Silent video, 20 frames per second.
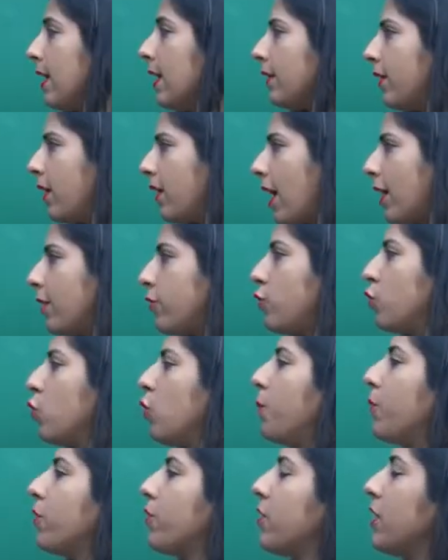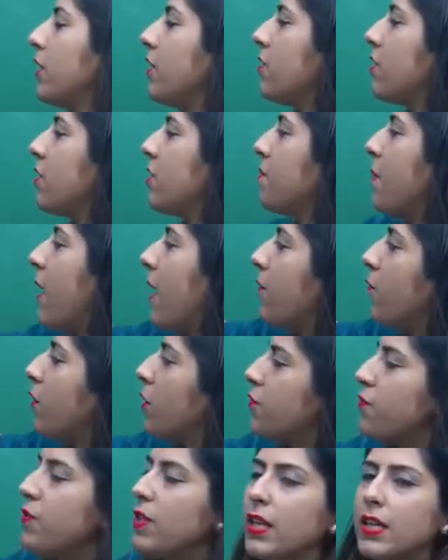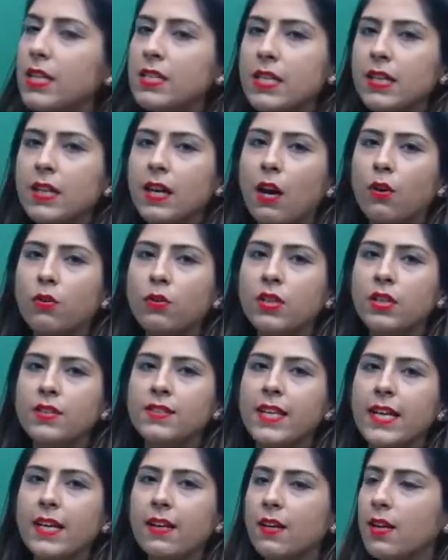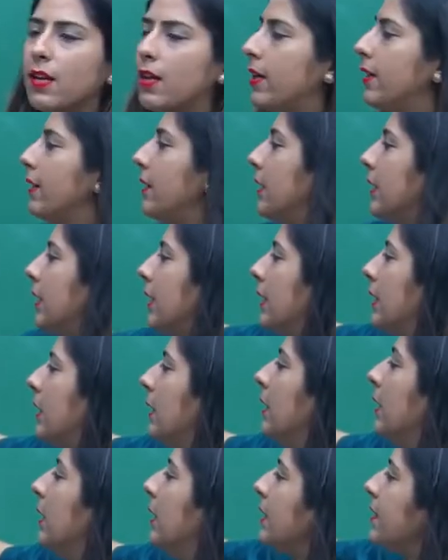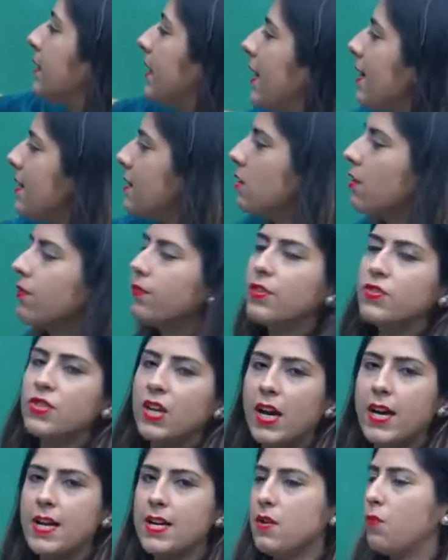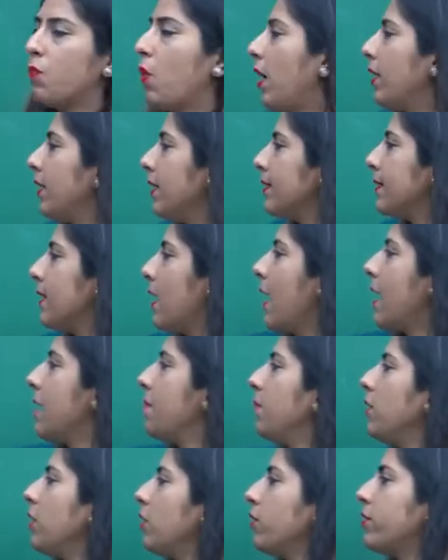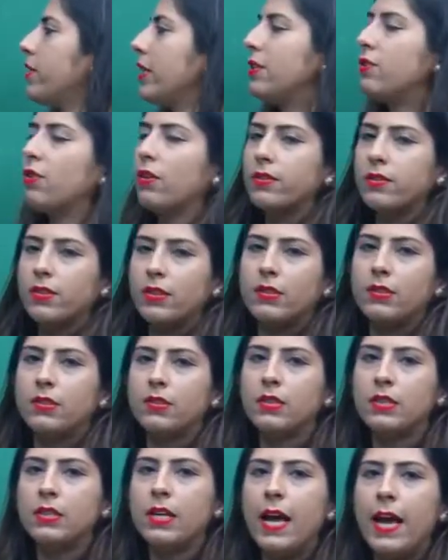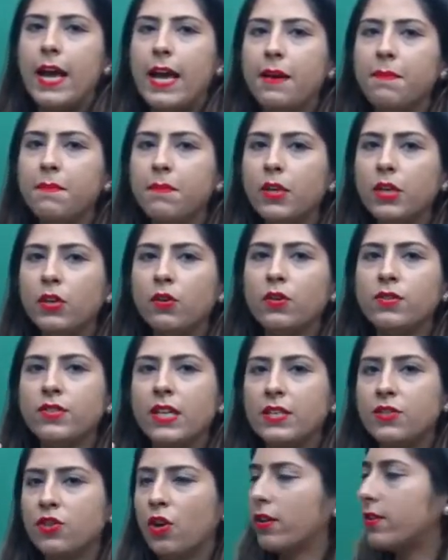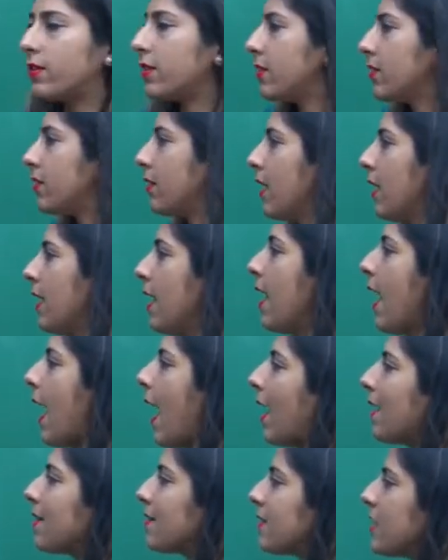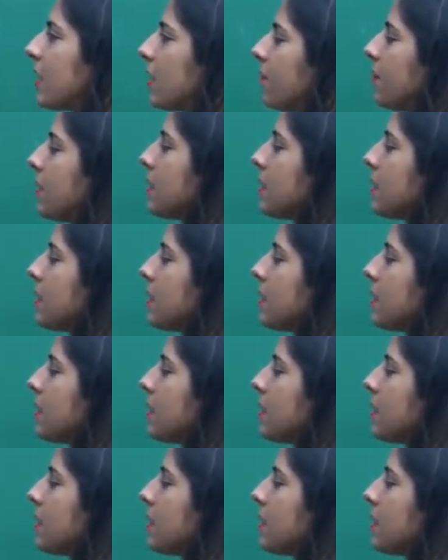There are two procedures by which we can take out the cells of the child. One is the amniocentesis. Amniocentesis. As the name